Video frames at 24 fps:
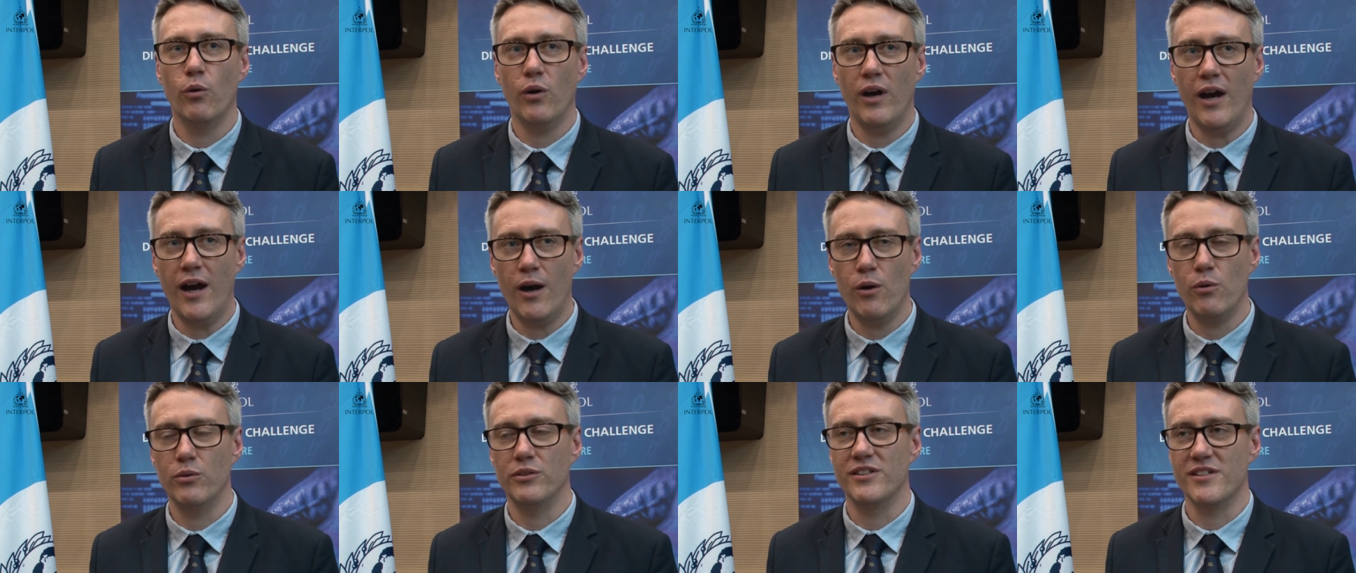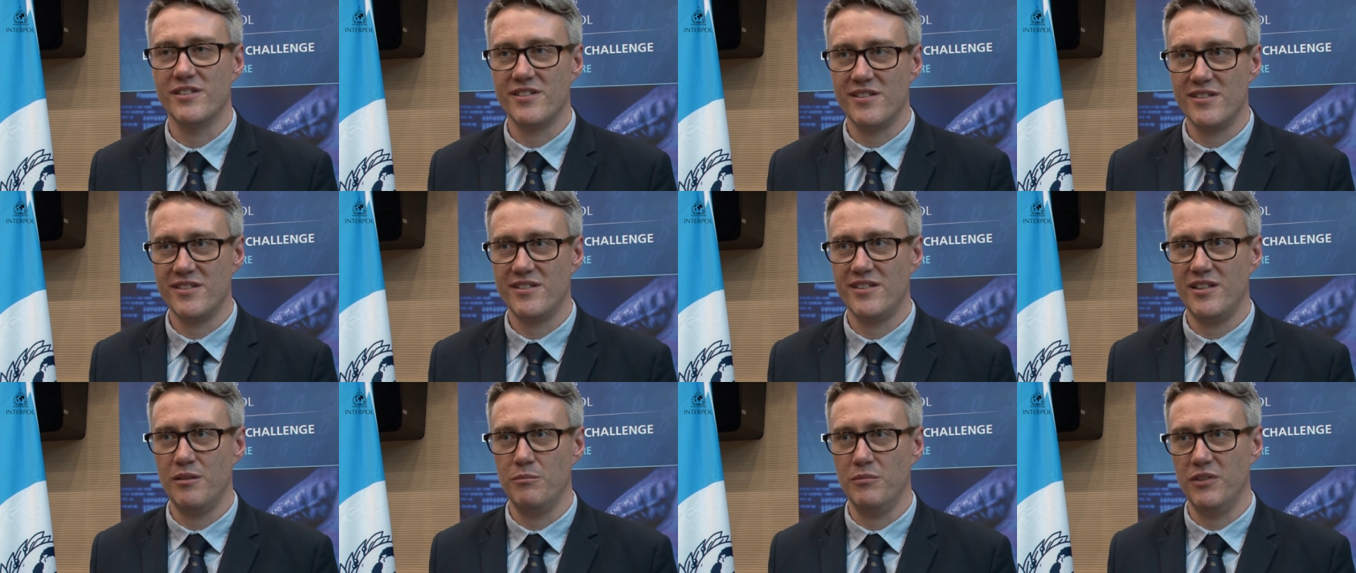how the
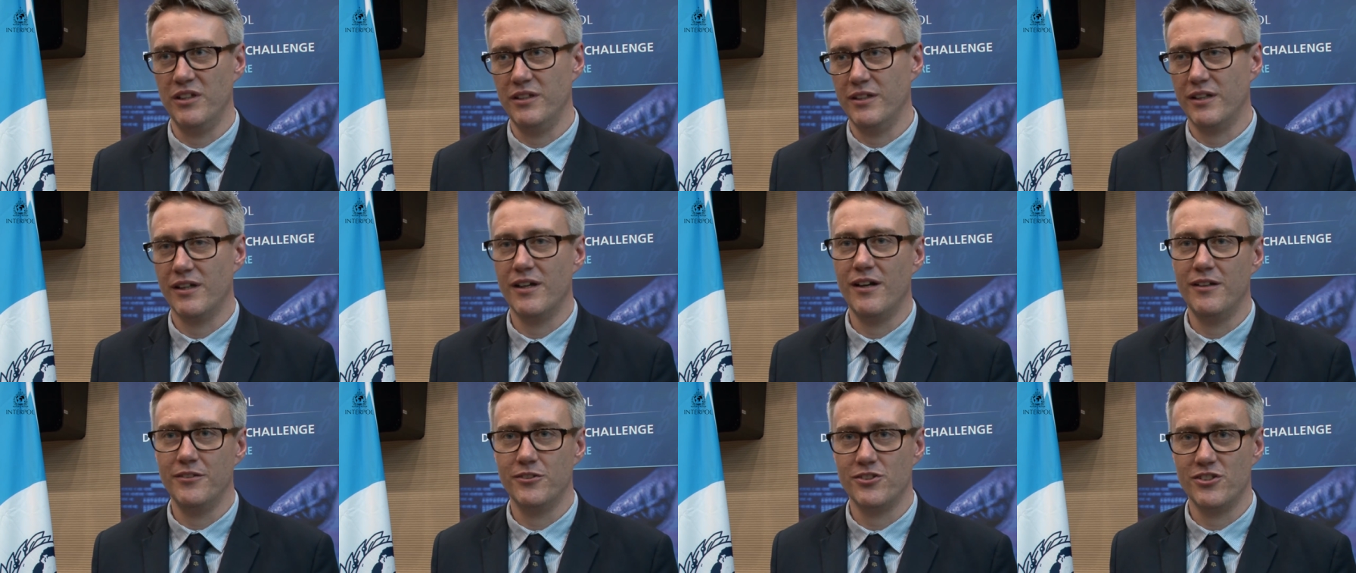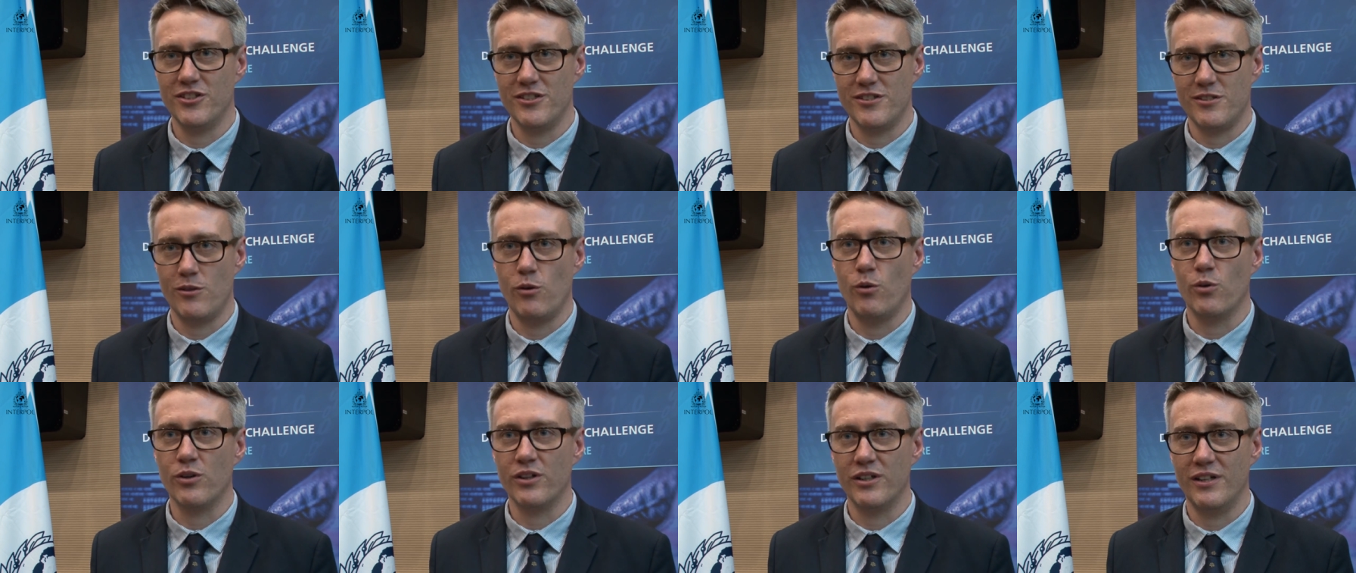system in a country
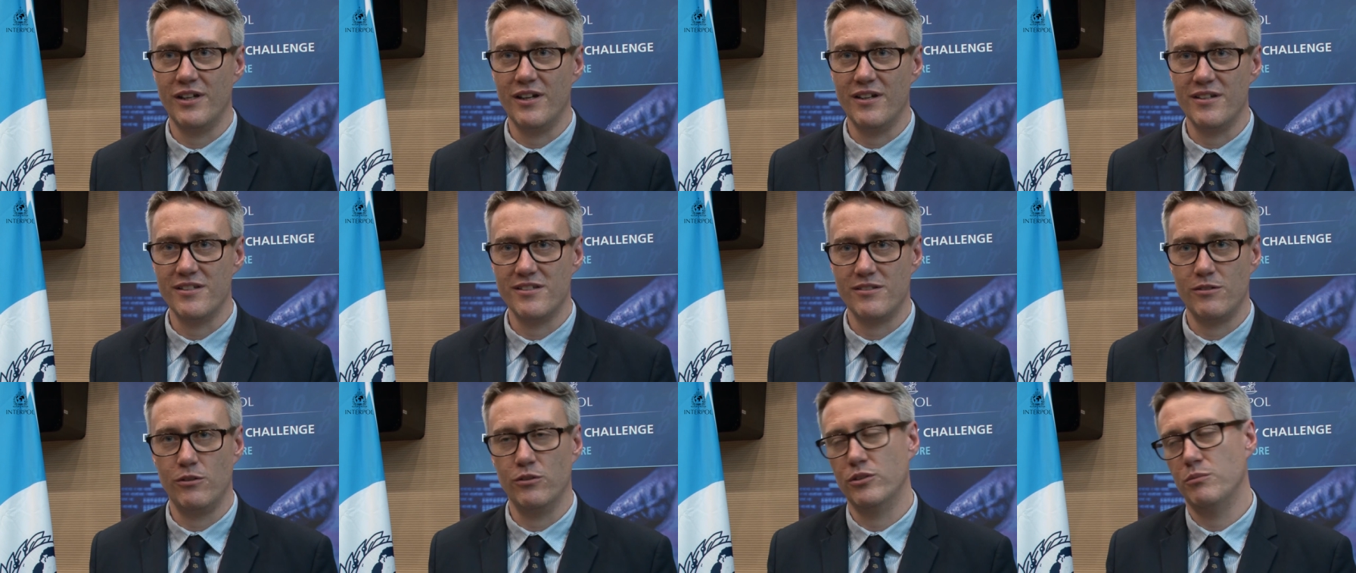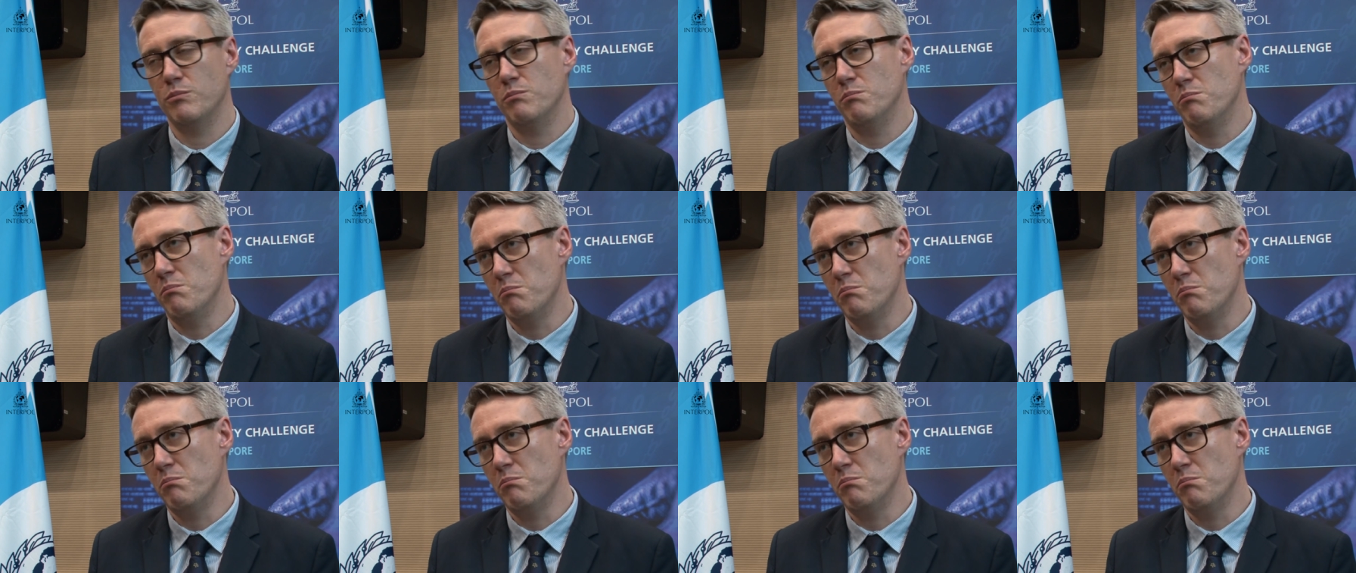is organized, or